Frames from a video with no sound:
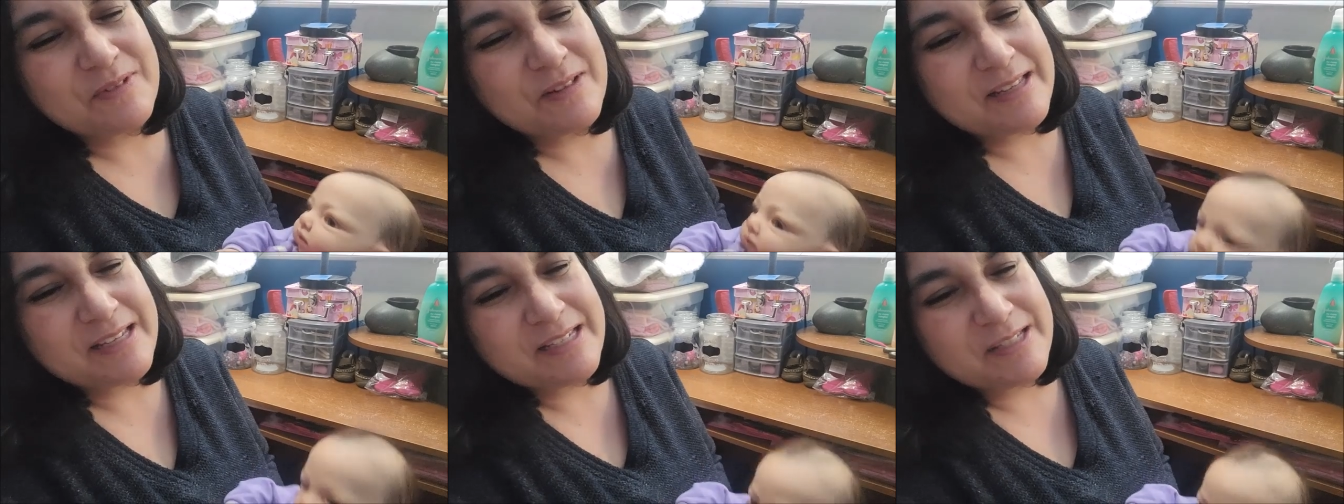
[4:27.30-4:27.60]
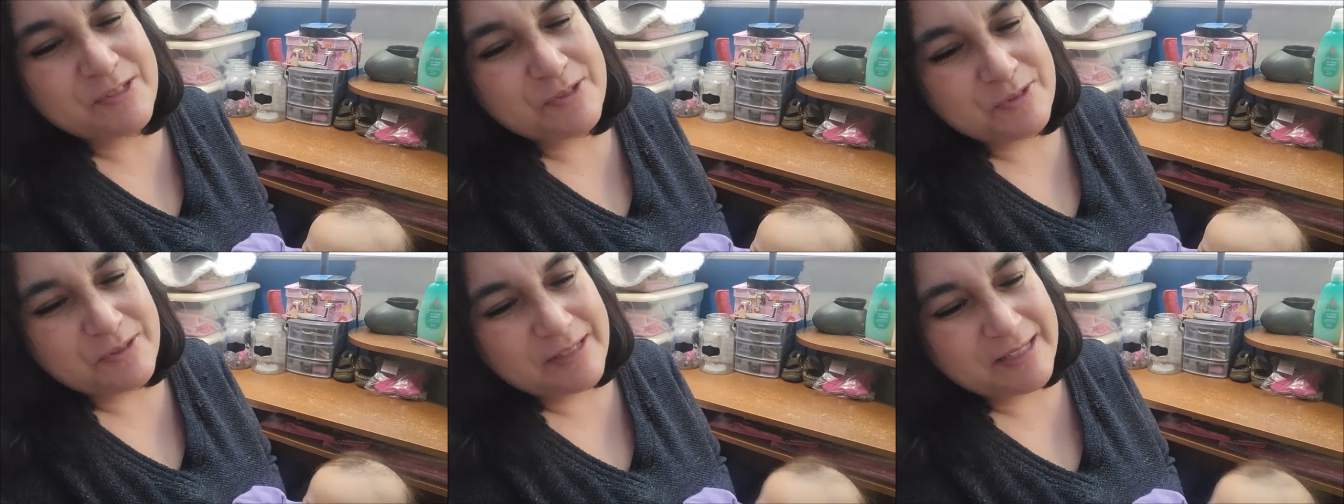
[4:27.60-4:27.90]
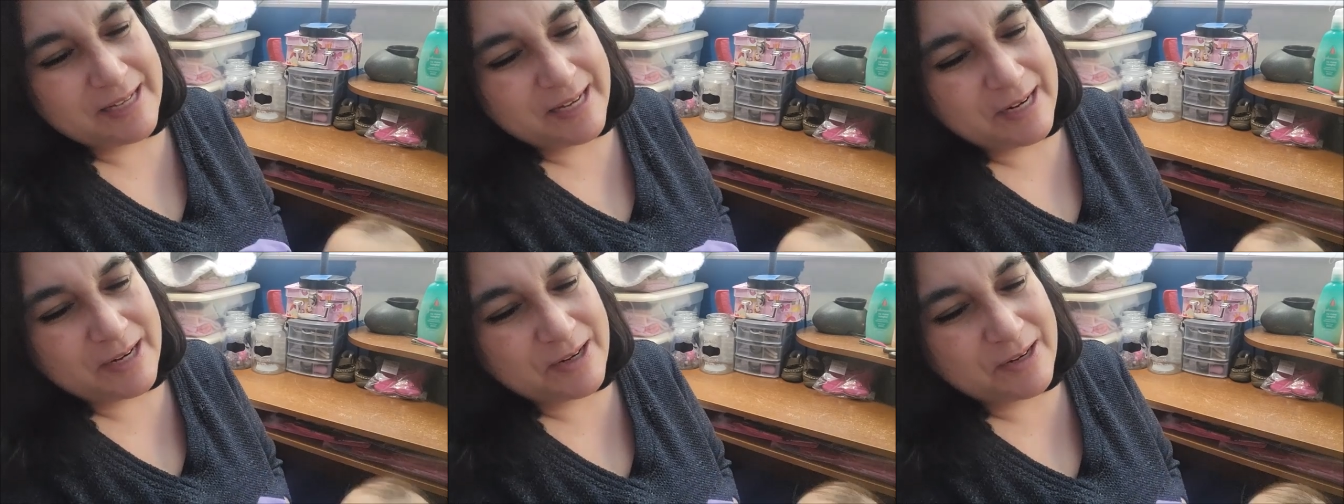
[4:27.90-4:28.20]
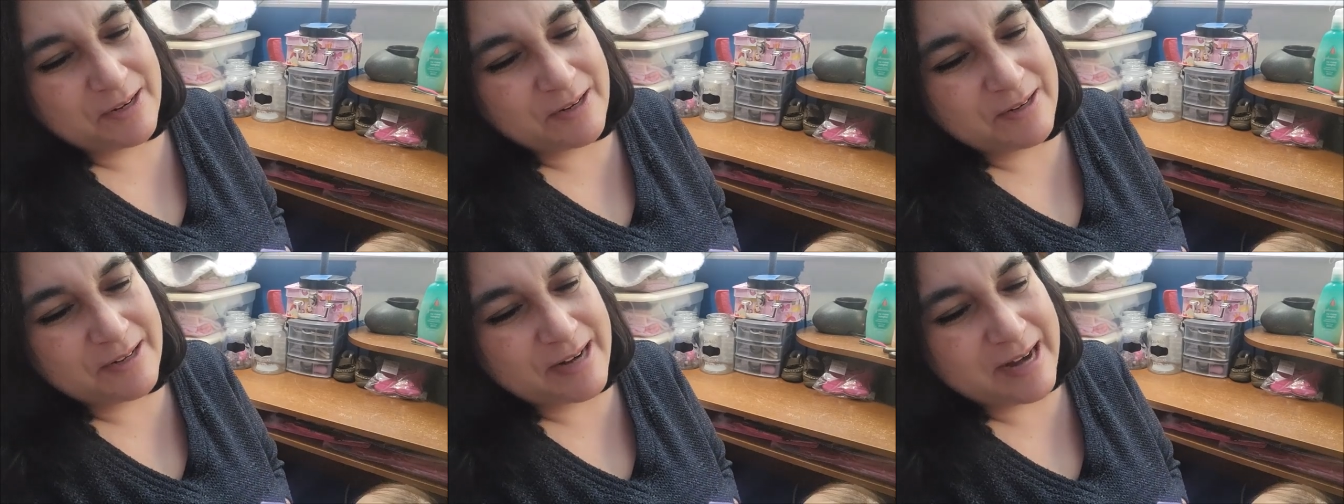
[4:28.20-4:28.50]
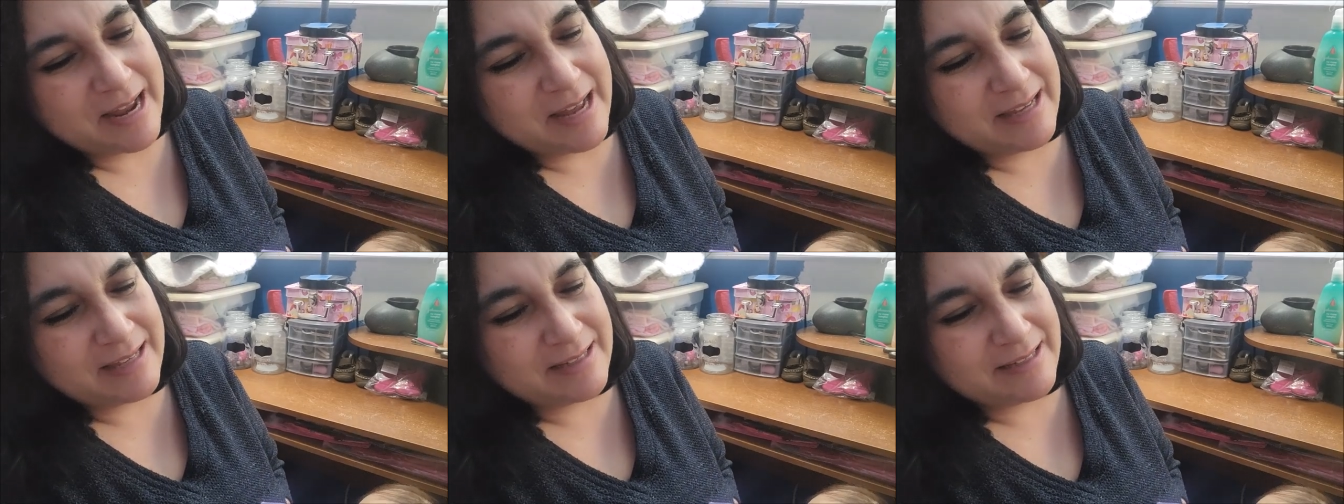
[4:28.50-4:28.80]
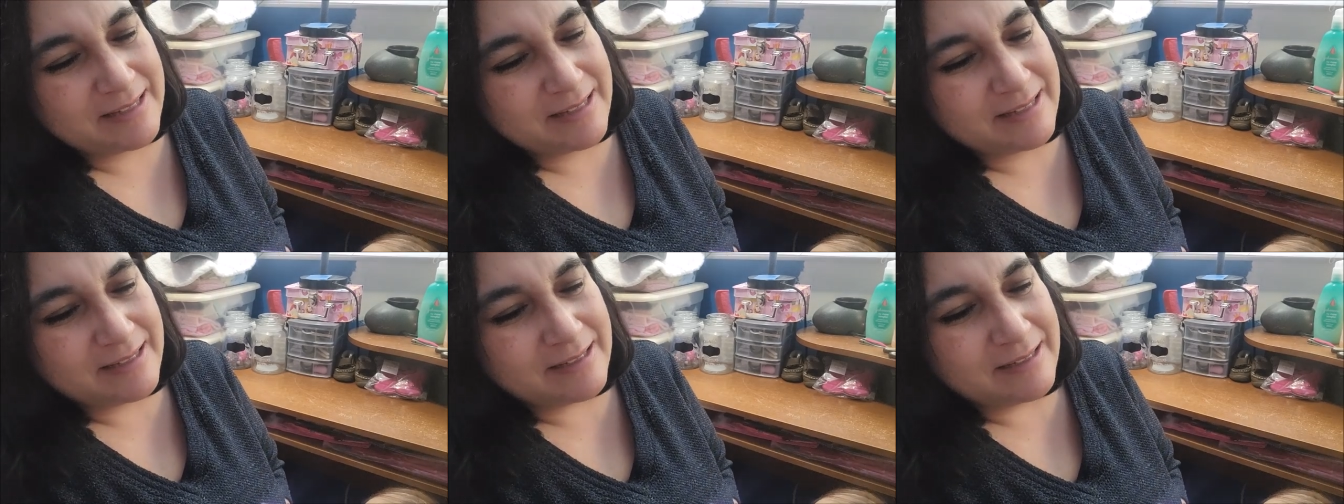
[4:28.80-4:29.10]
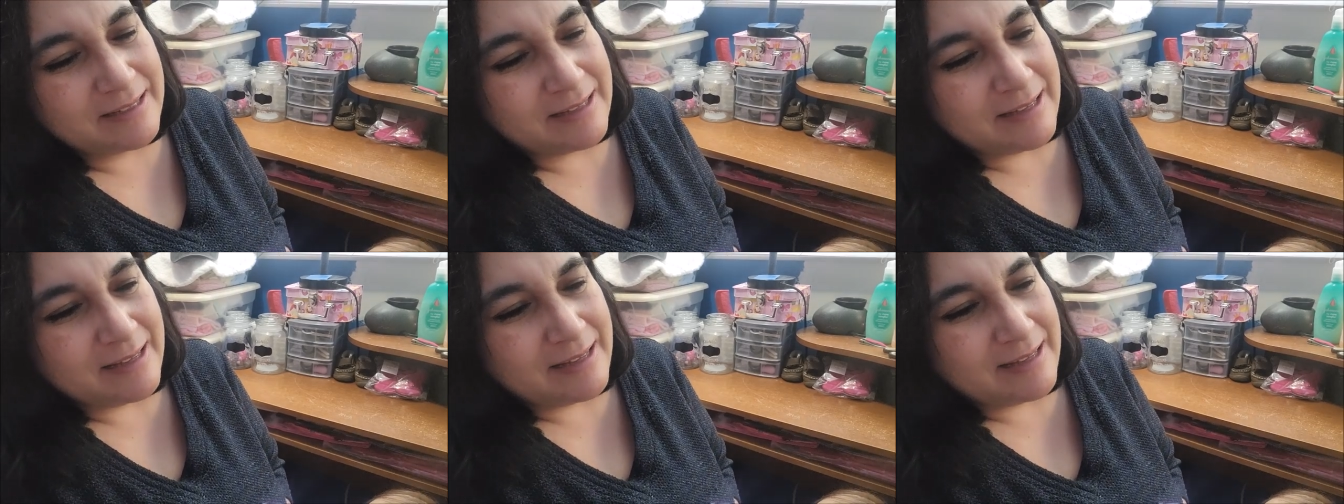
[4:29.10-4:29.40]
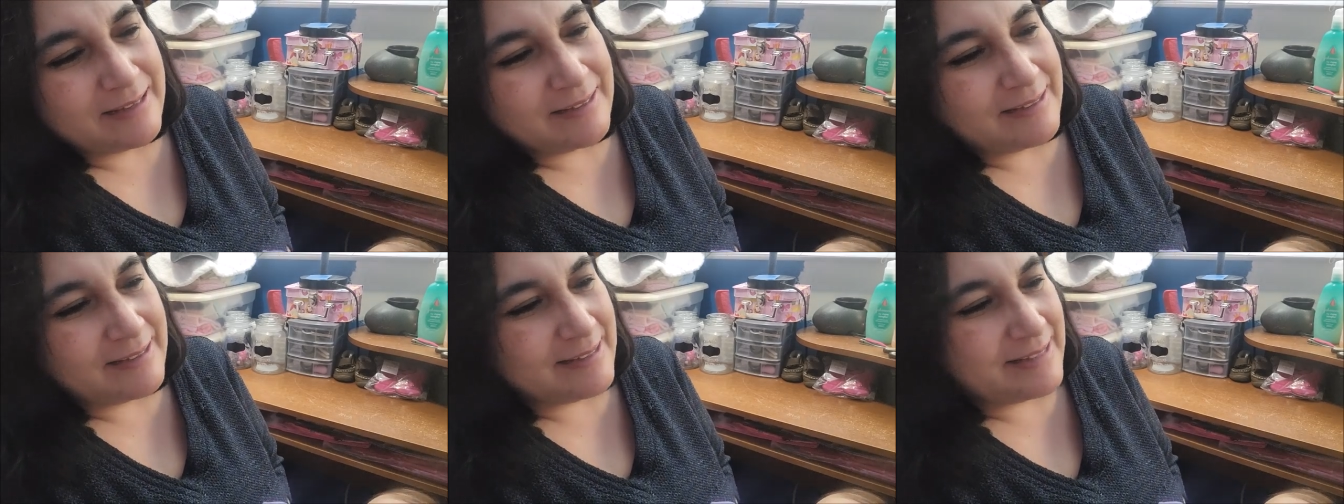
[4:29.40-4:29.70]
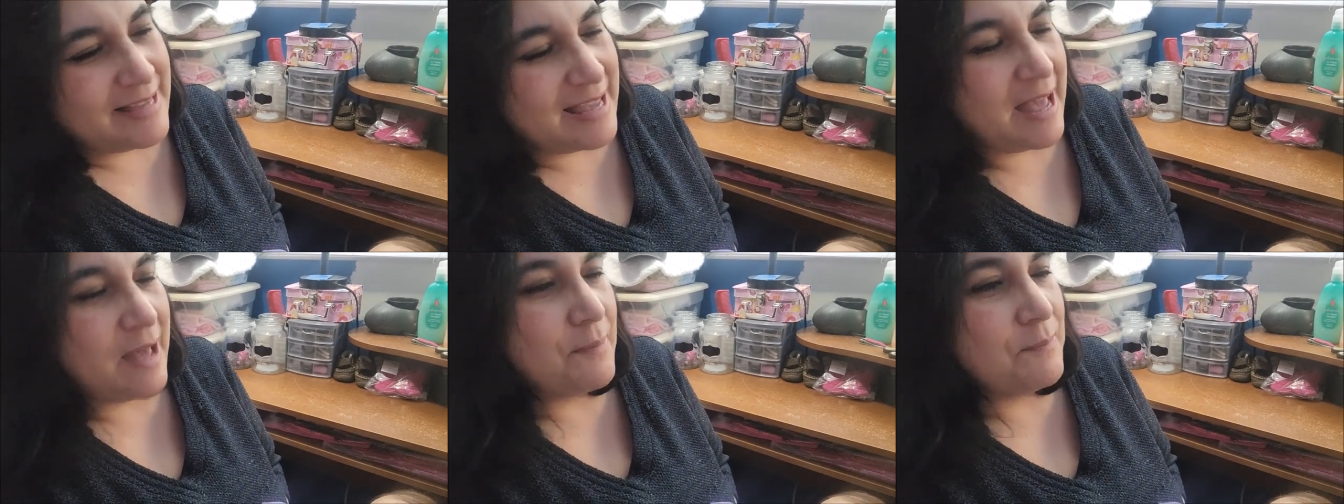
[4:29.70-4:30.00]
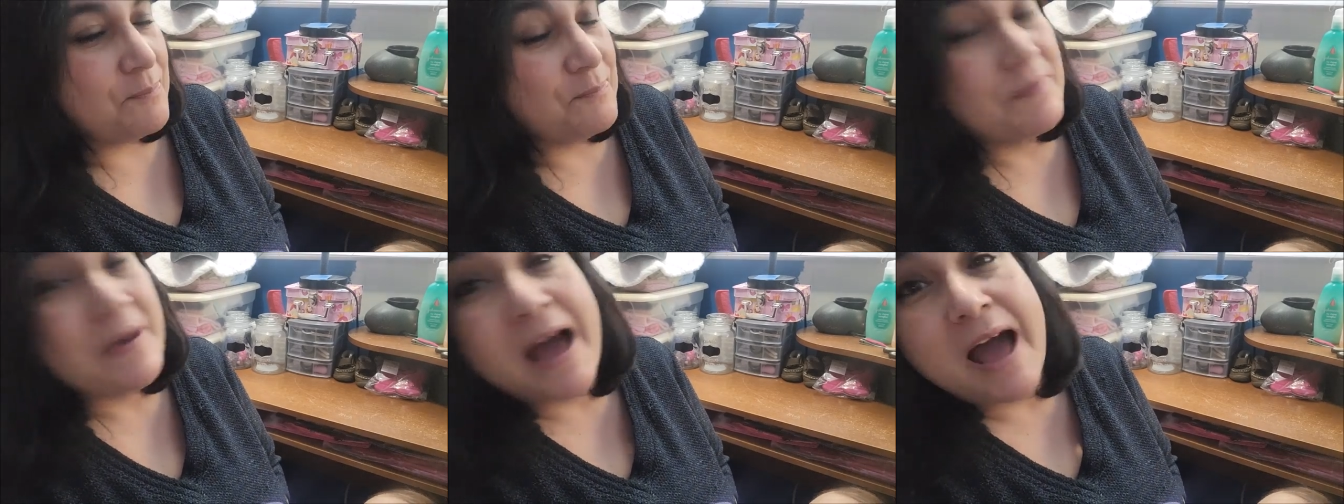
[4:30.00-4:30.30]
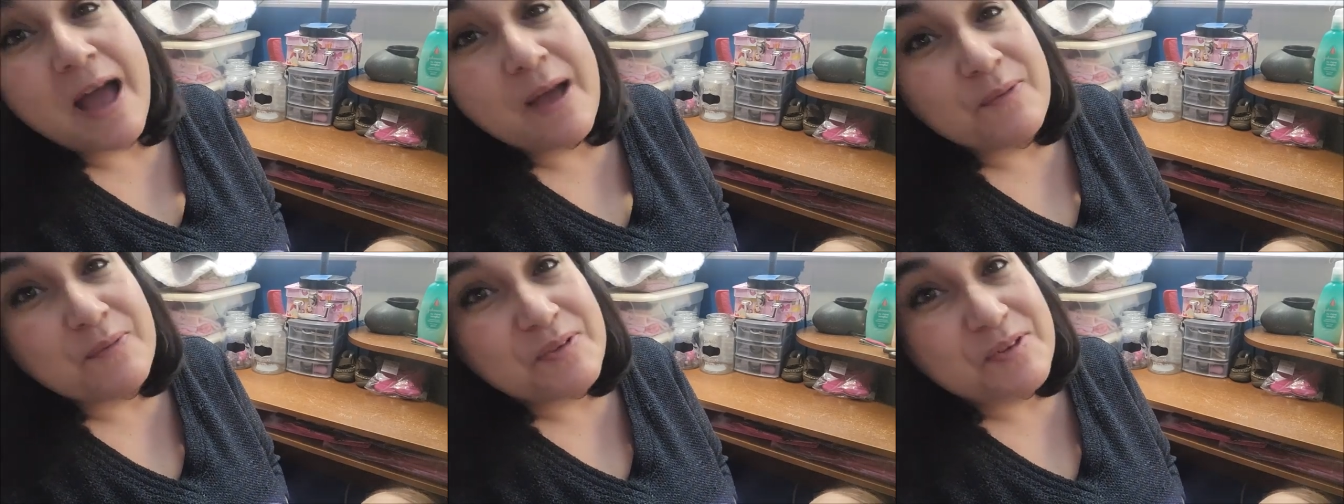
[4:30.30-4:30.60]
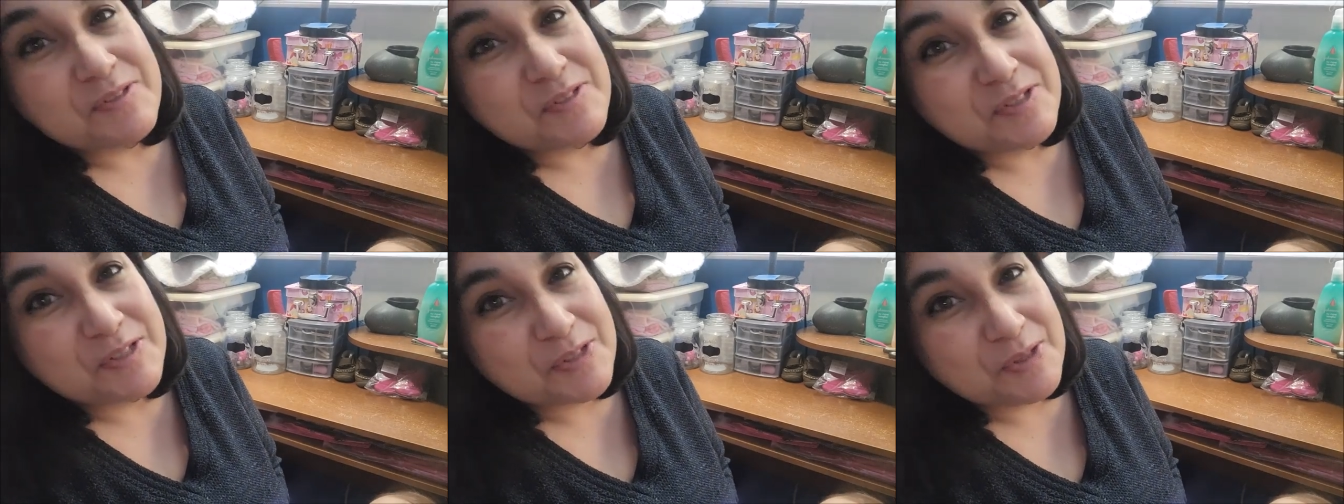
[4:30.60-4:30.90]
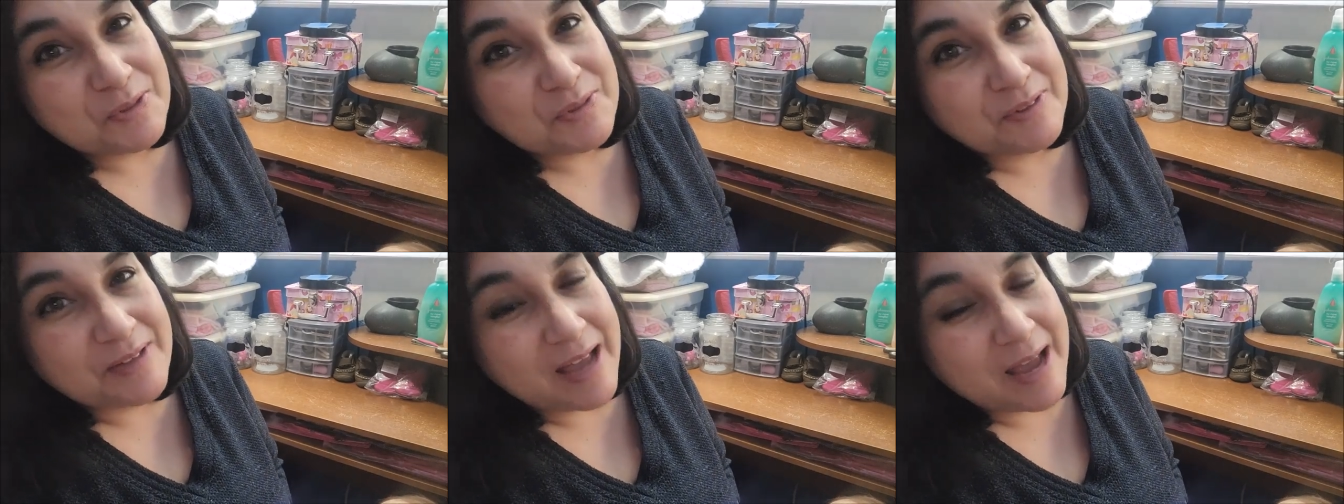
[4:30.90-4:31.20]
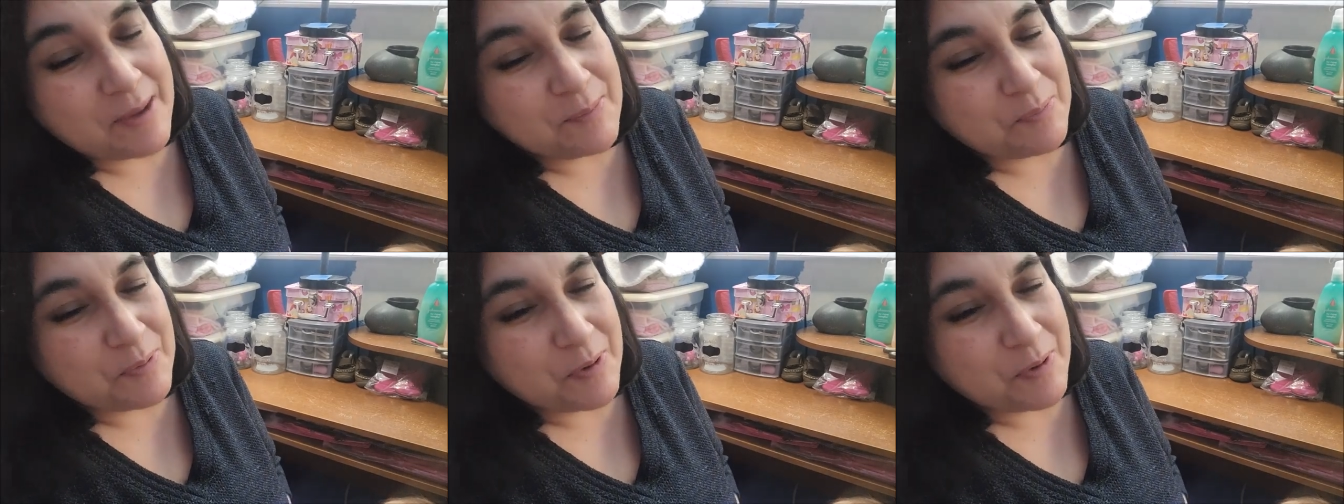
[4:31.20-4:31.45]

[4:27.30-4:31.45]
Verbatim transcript: really do it in here, and yeah, but I will soon, I